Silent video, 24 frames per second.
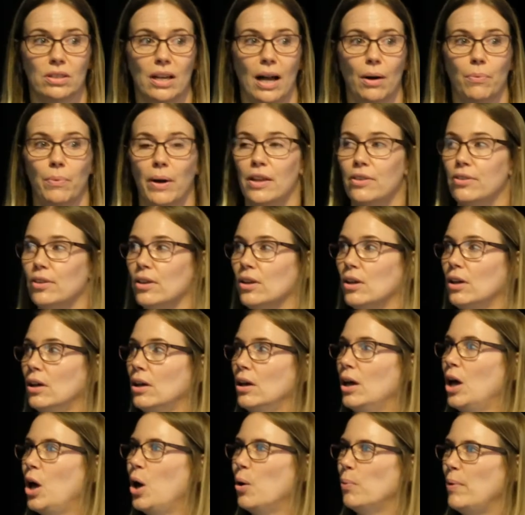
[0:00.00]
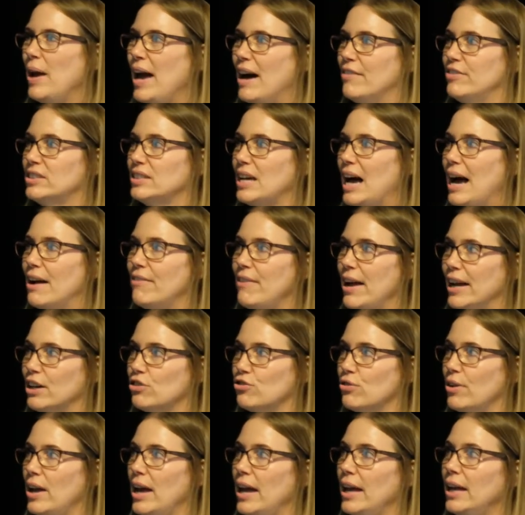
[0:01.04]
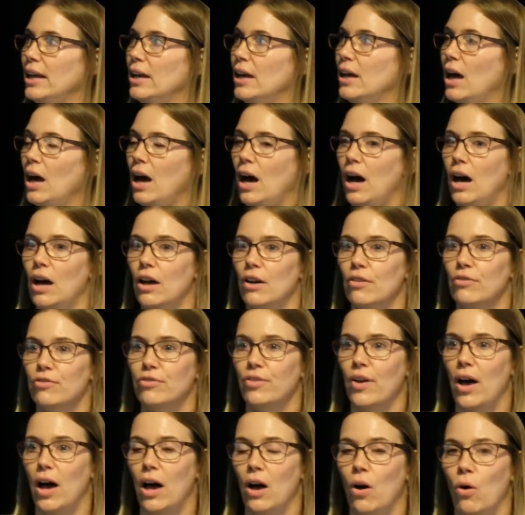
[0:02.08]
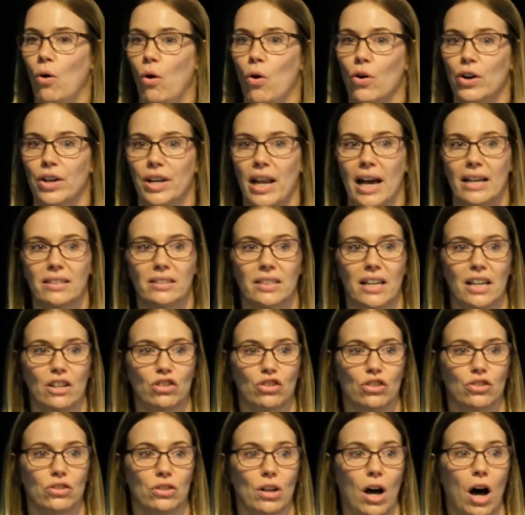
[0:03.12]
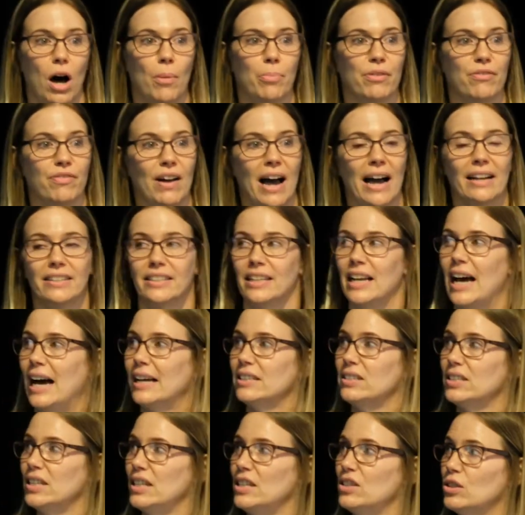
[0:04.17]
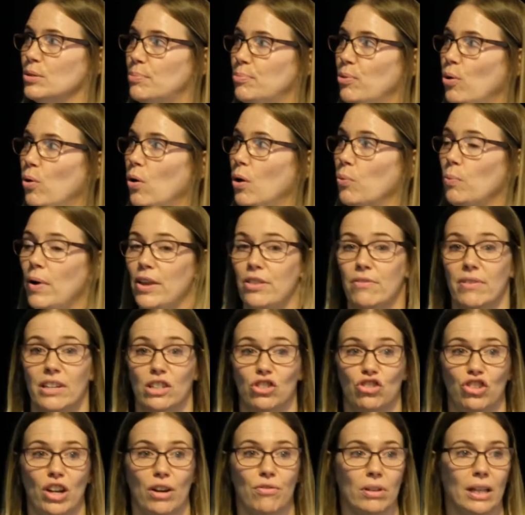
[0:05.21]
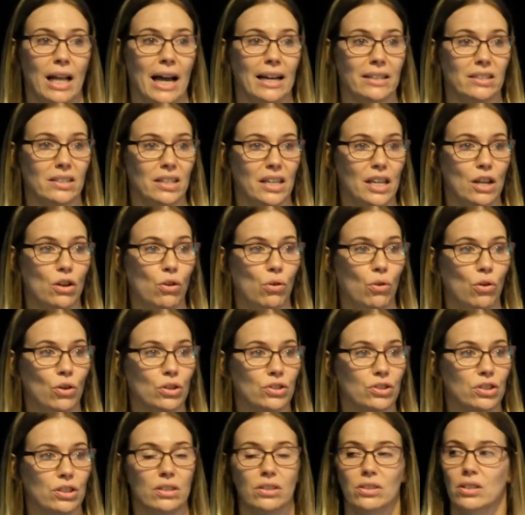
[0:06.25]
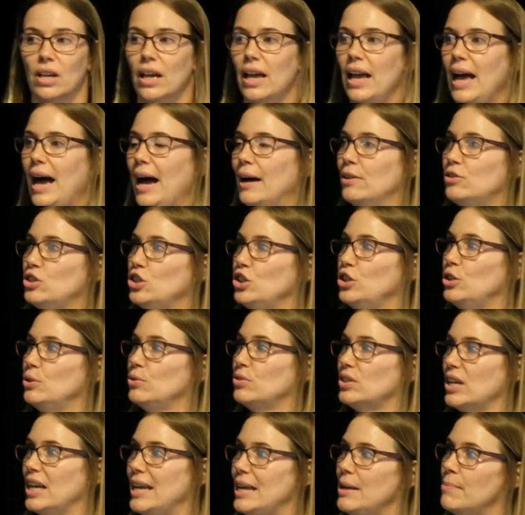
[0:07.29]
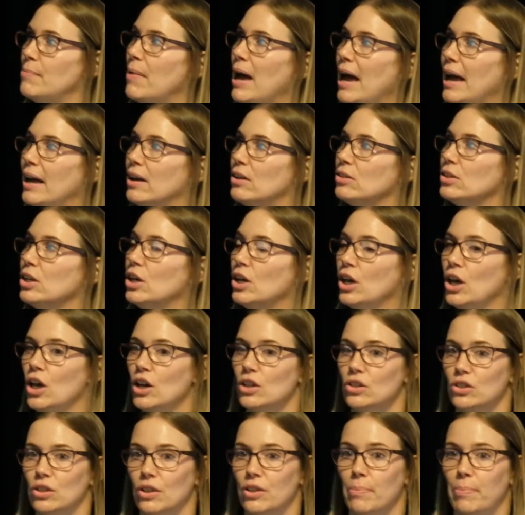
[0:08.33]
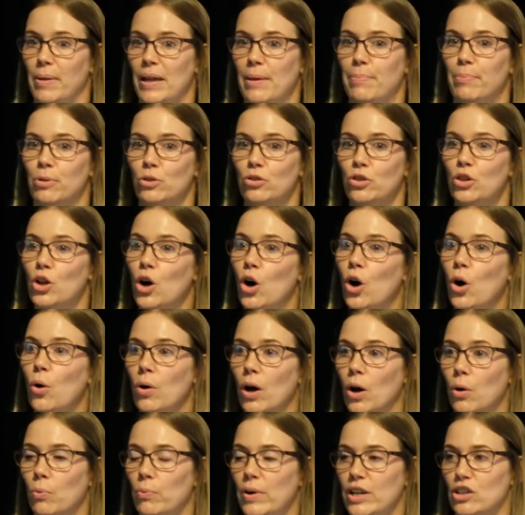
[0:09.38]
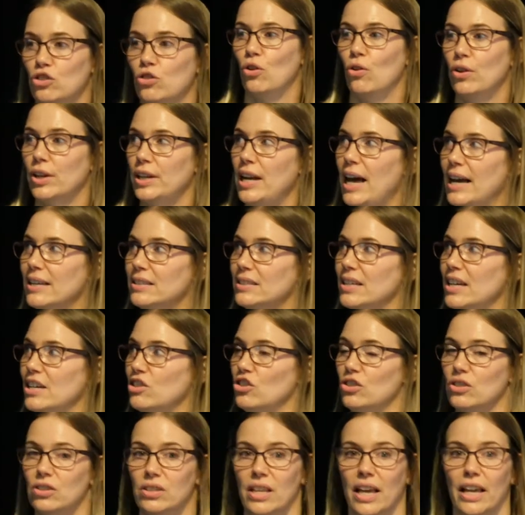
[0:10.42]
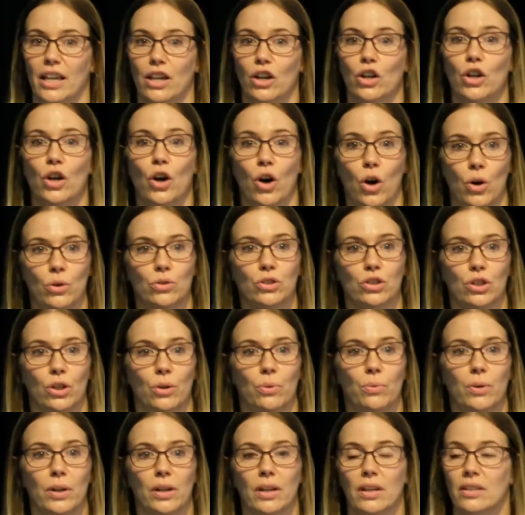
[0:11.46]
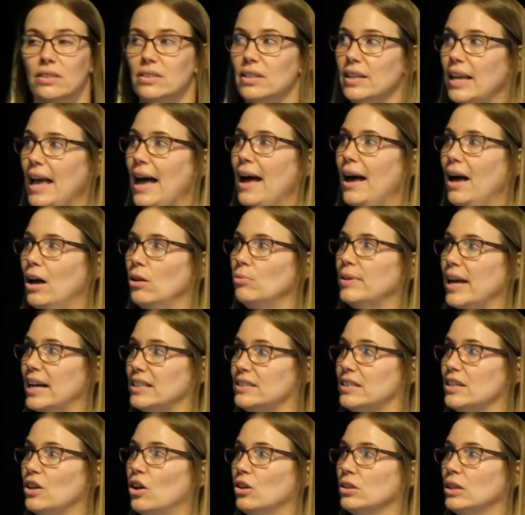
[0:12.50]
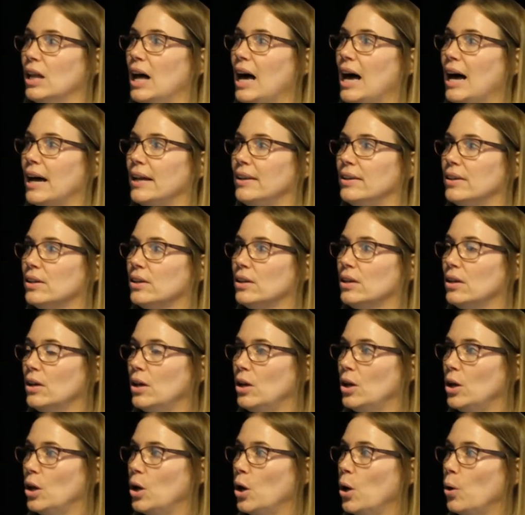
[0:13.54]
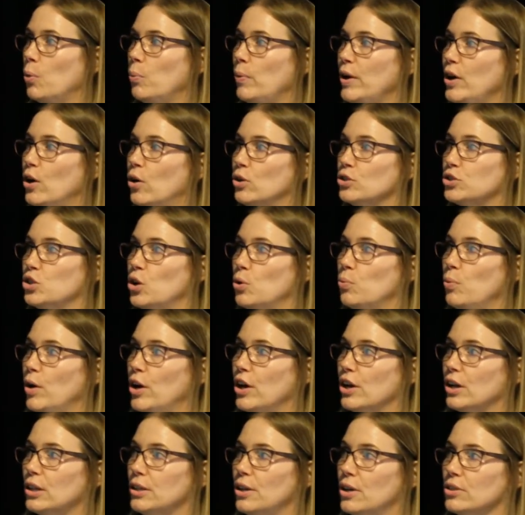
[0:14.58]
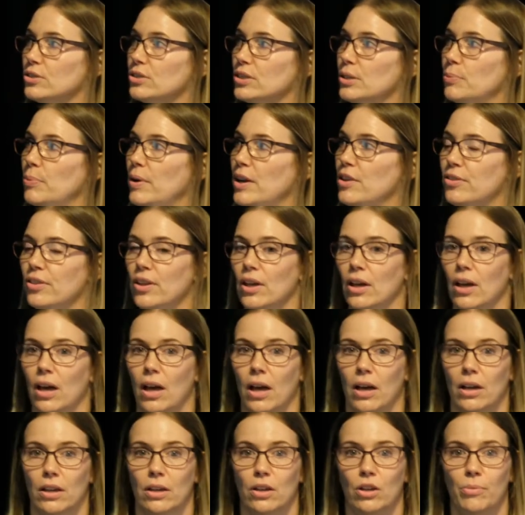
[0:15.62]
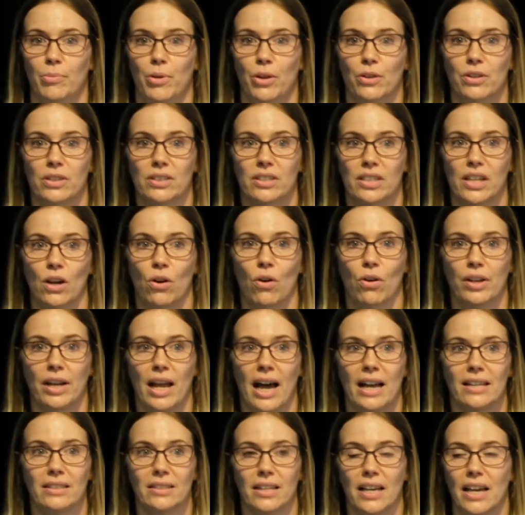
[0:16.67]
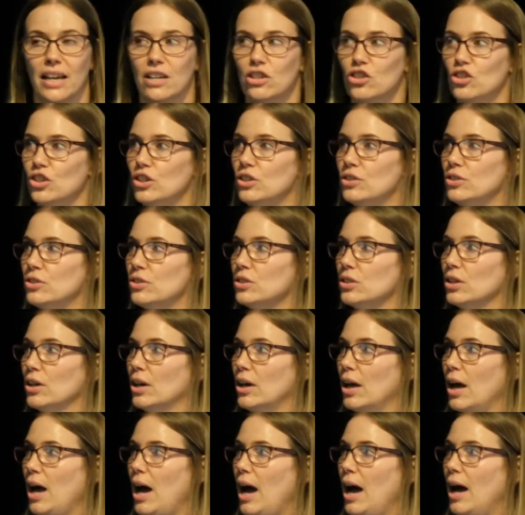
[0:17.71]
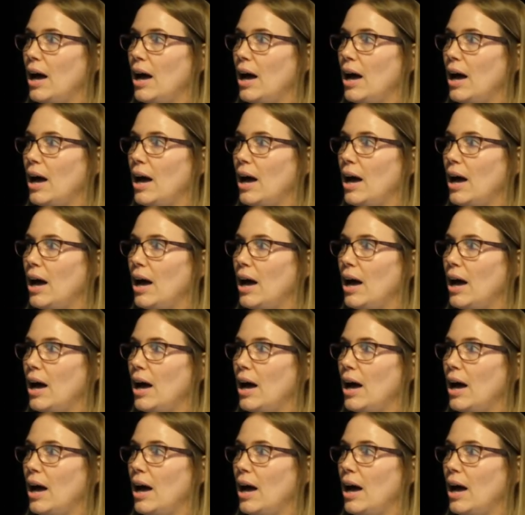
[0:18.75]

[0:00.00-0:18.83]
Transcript: contact with. We have a directory of organisations that are providing IT support, whether it's general IT courses, how to use email, so that people know which organisations they can go to get help getting online. We also work closely with community organisations,